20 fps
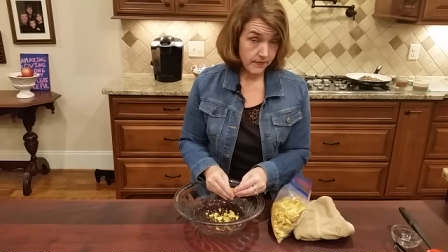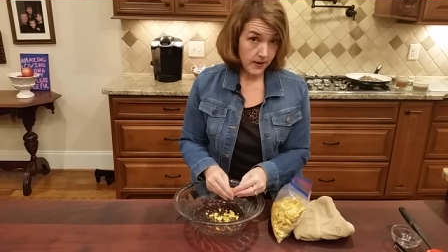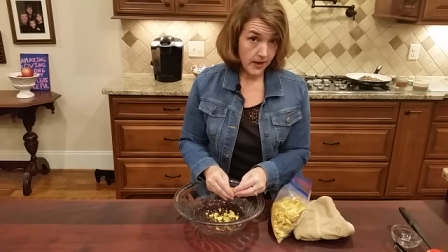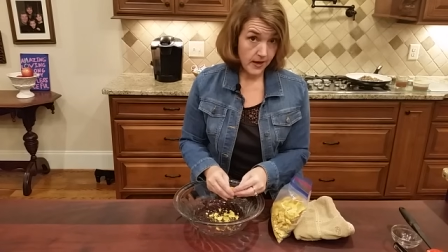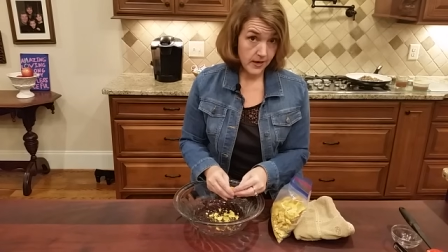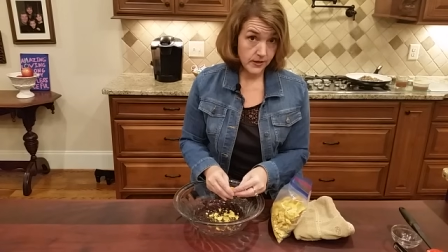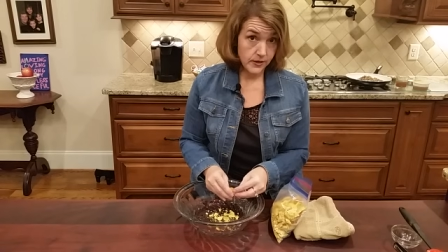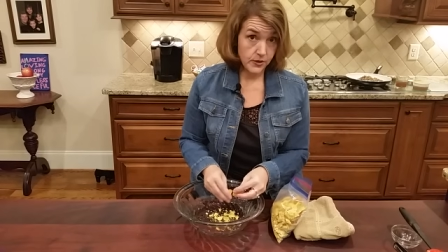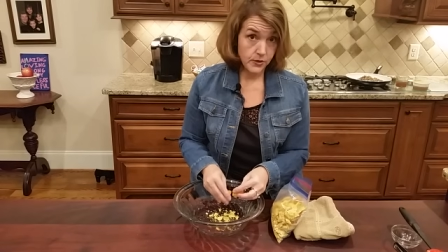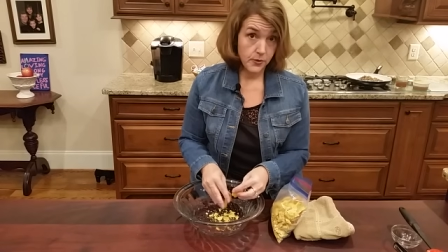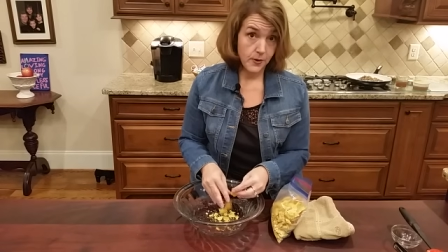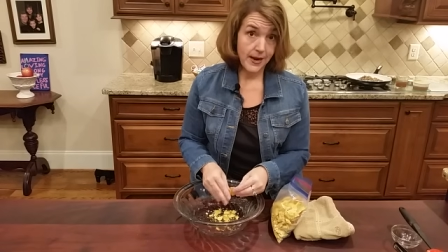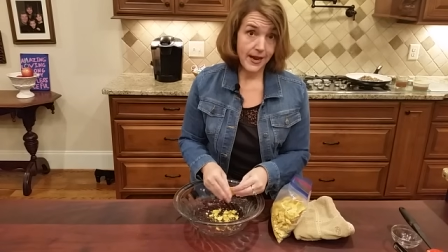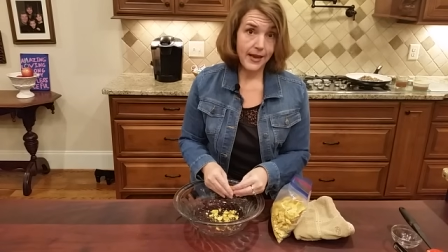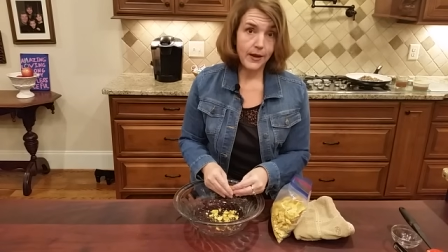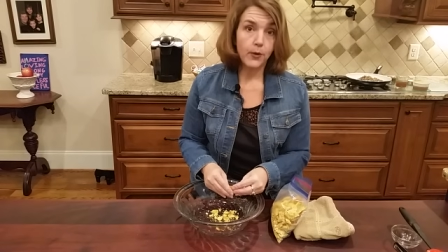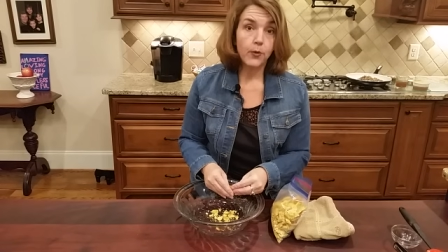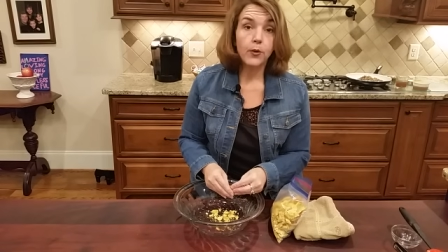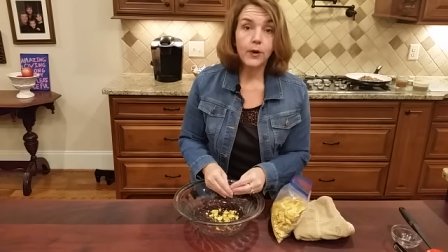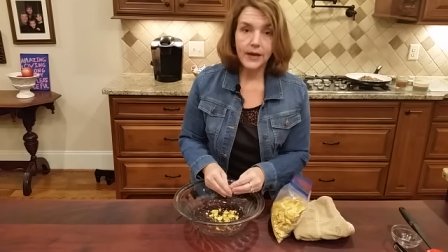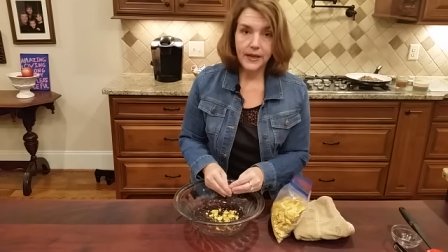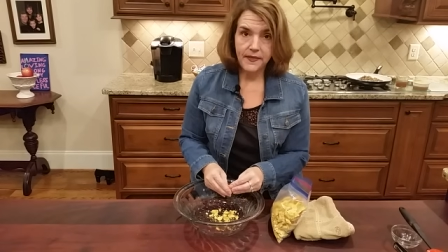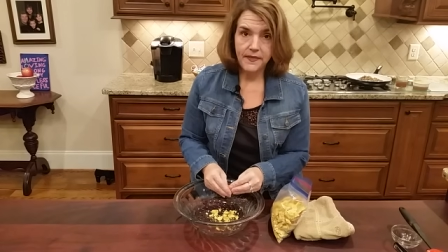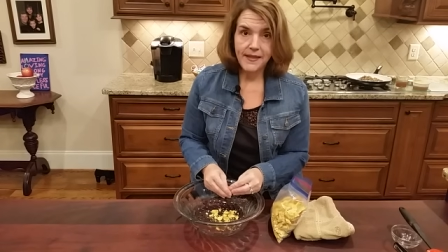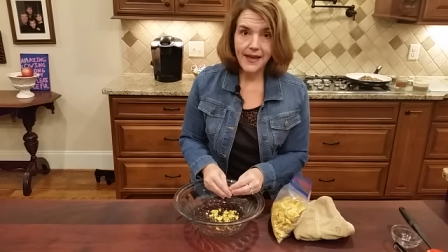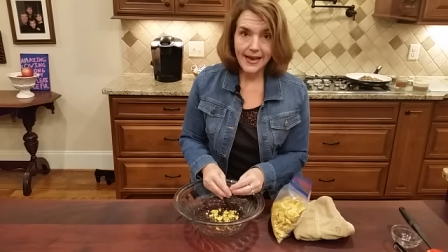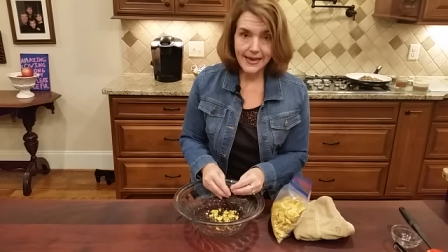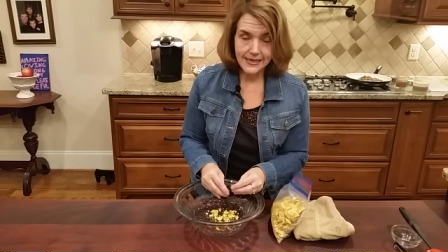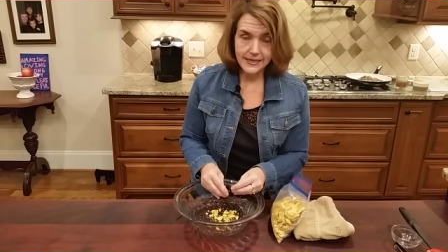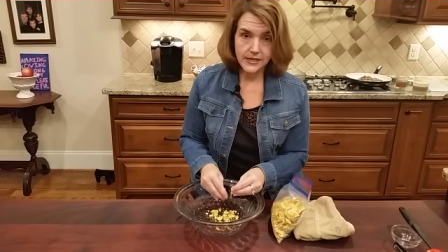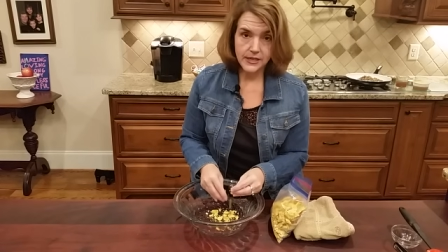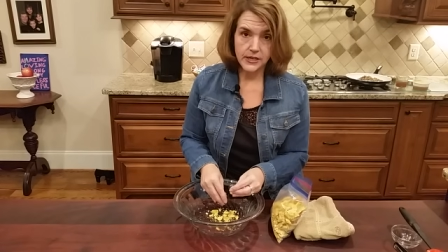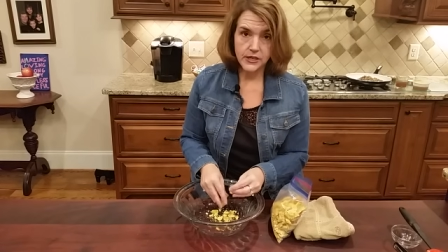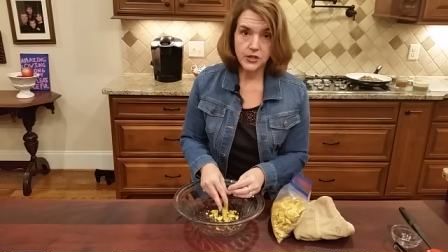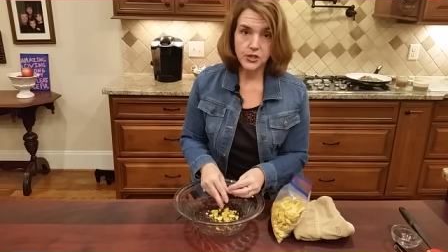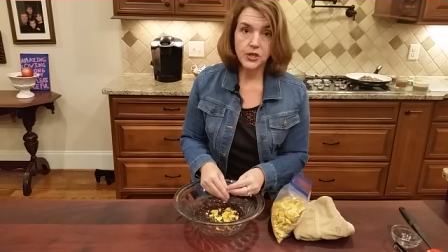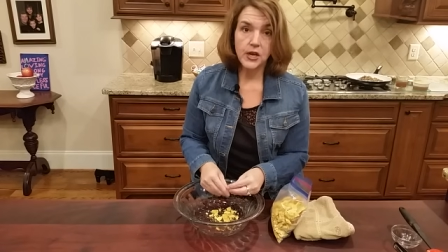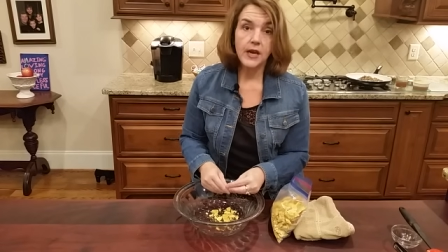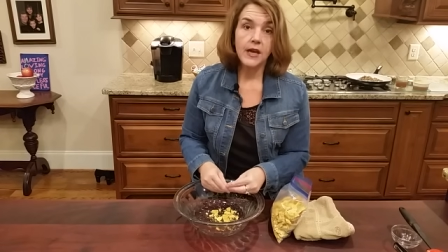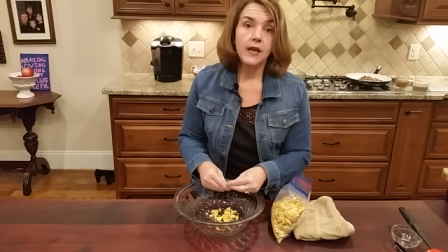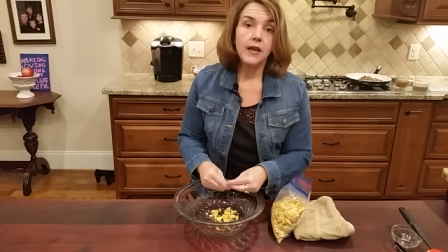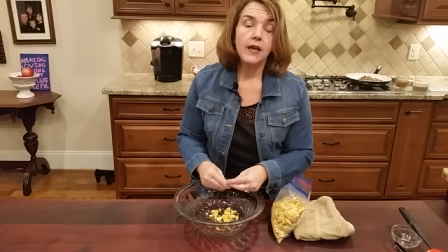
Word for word: uh, tray or in that dish